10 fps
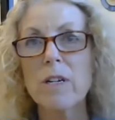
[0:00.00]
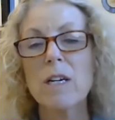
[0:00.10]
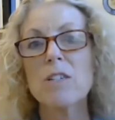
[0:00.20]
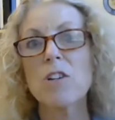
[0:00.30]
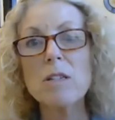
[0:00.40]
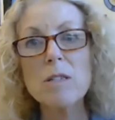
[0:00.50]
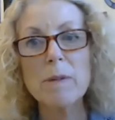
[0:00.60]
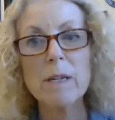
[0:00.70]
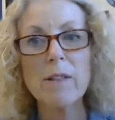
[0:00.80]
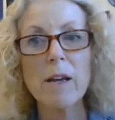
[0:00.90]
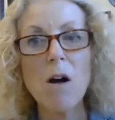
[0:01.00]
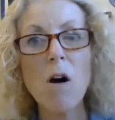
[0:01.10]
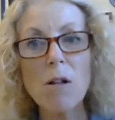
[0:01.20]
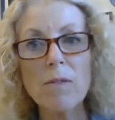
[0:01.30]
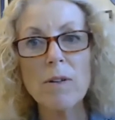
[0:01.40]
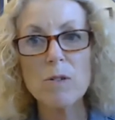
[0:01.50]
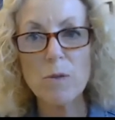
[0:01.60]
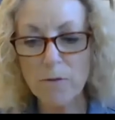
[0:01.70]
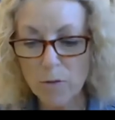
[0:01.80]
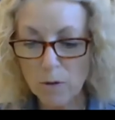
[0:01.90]
adjustment that all of us
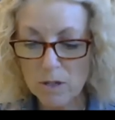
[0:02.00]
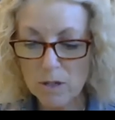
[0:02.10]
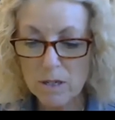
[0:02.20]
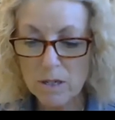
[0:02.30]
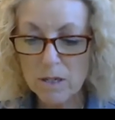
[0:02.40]
were forced